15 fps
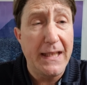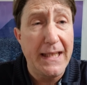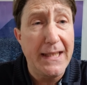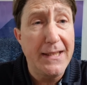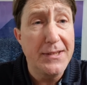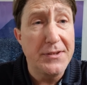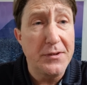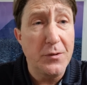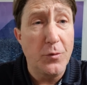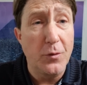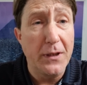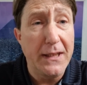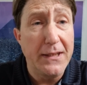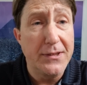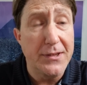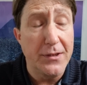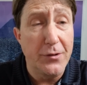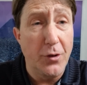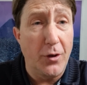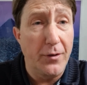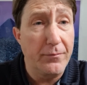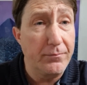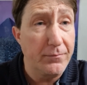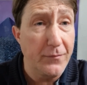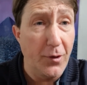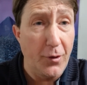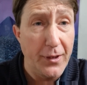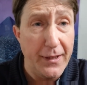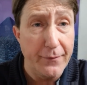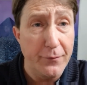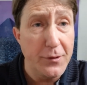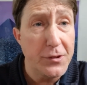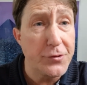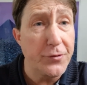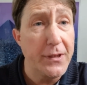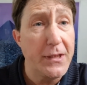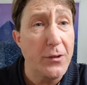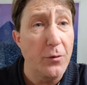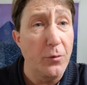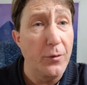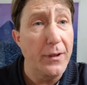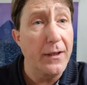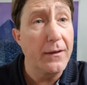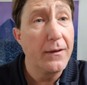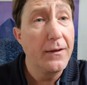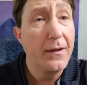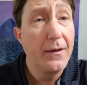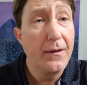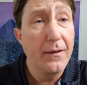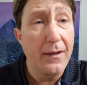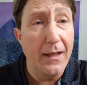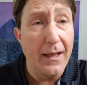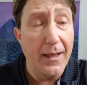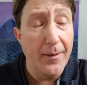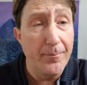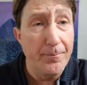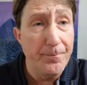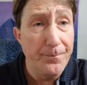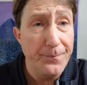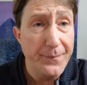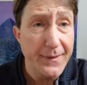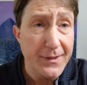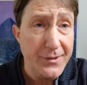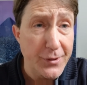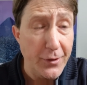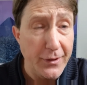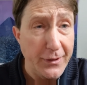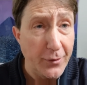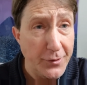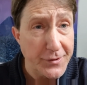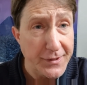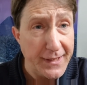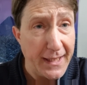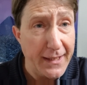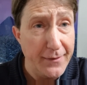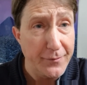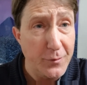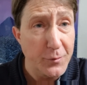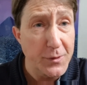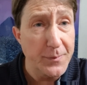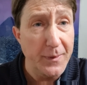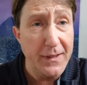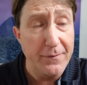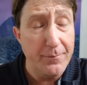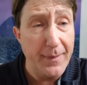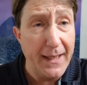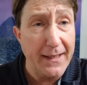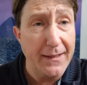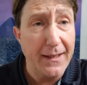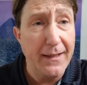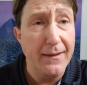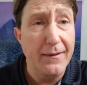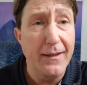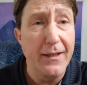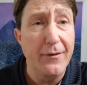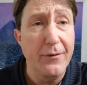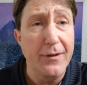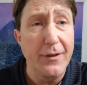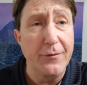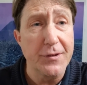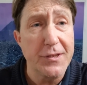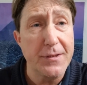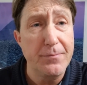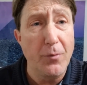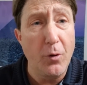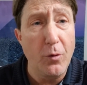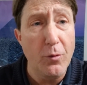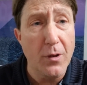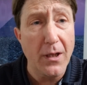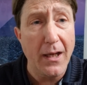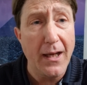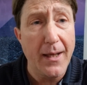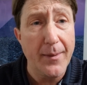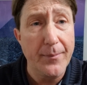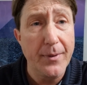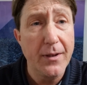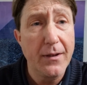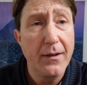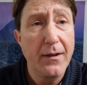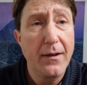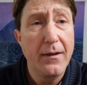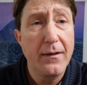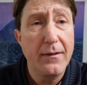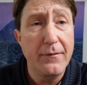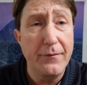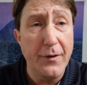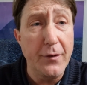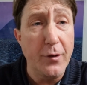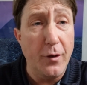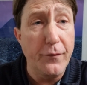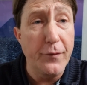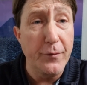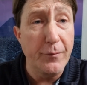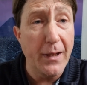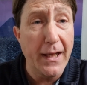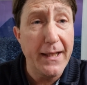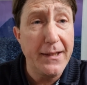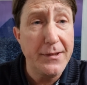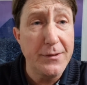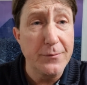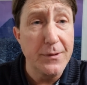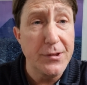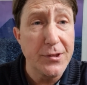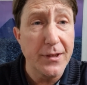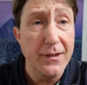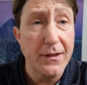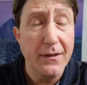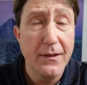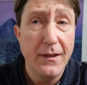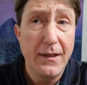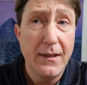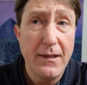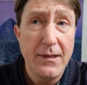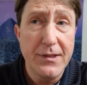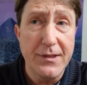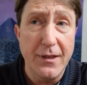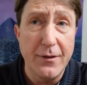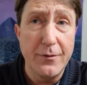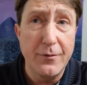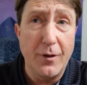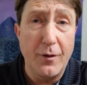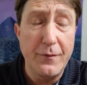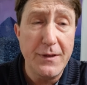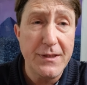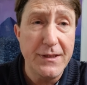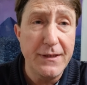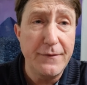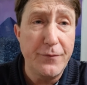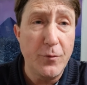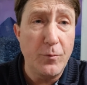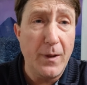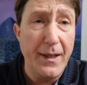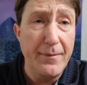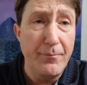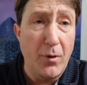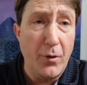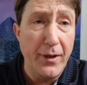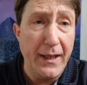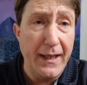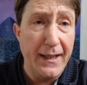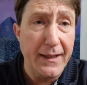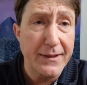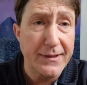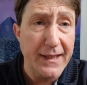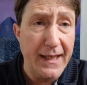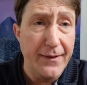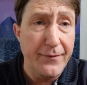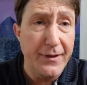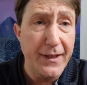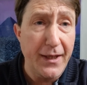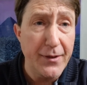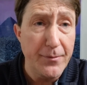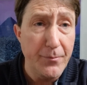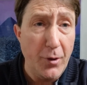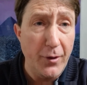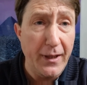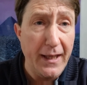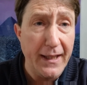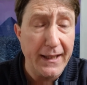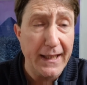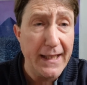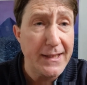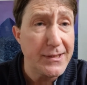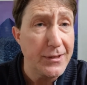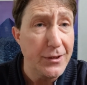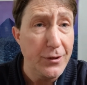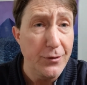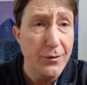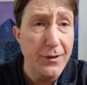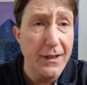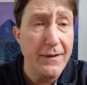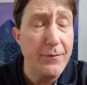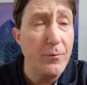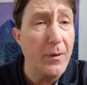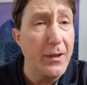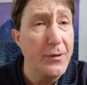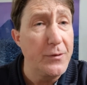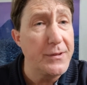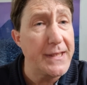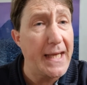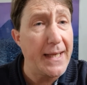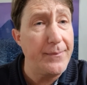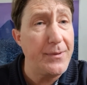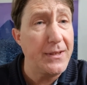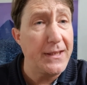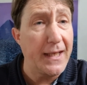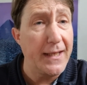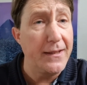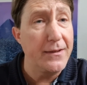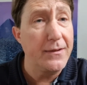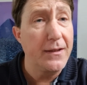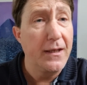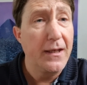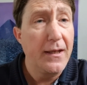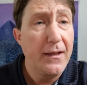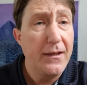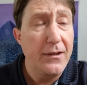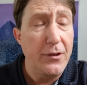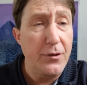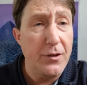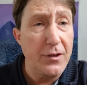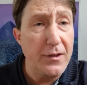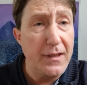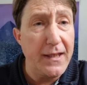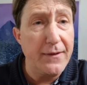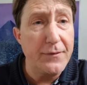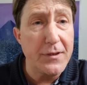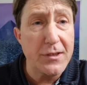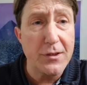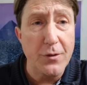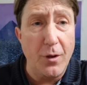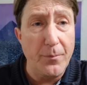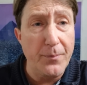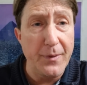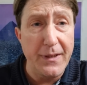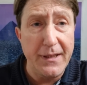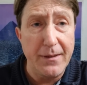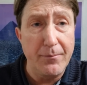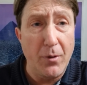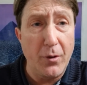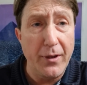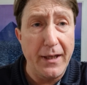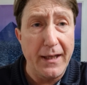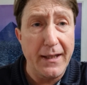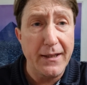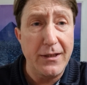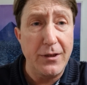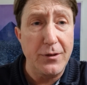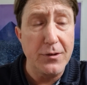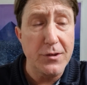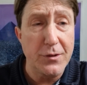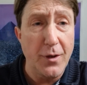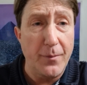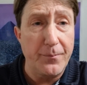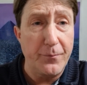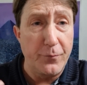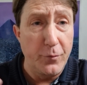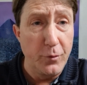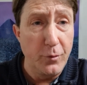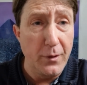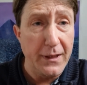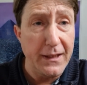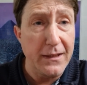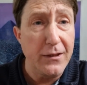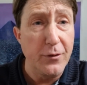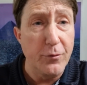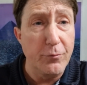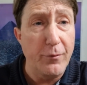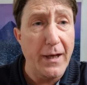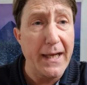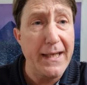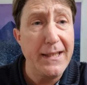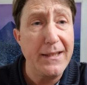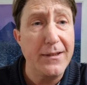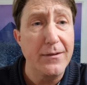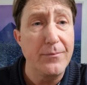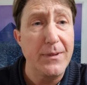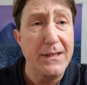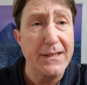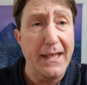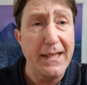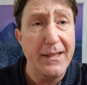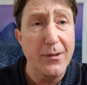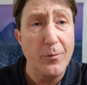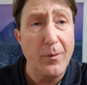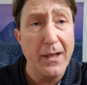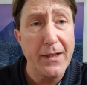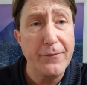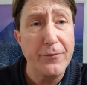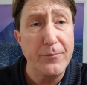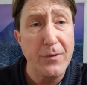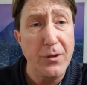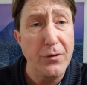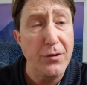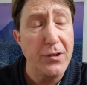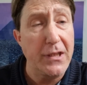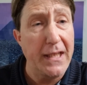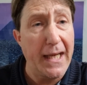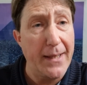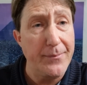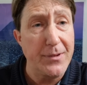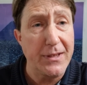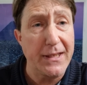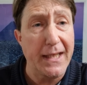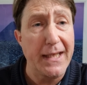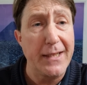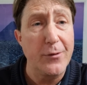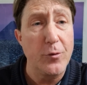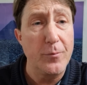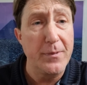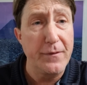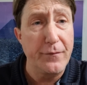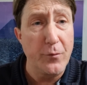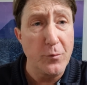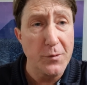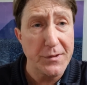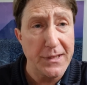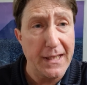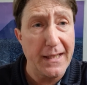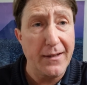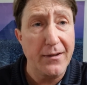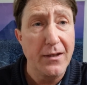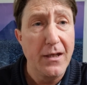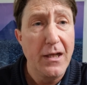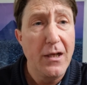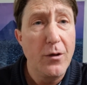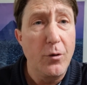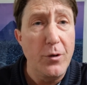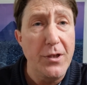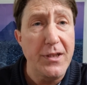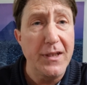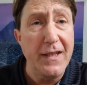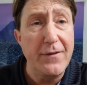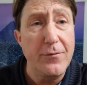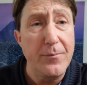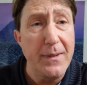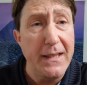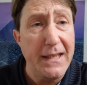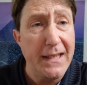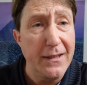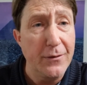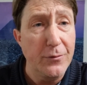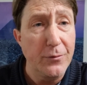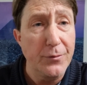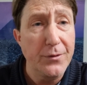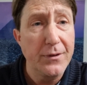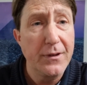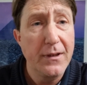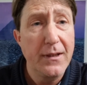Kings and queens are not on every street corner. Certainly not today, of course, but even back then, they're a small club, very often related to each other. So obviously for one monarch to have another monarch executed, even one who's abdicated, you can never stop being a monarch. You can stop ruling. Your reign can be taken away from you. You can abdicate or be forced out, or you can even be killed.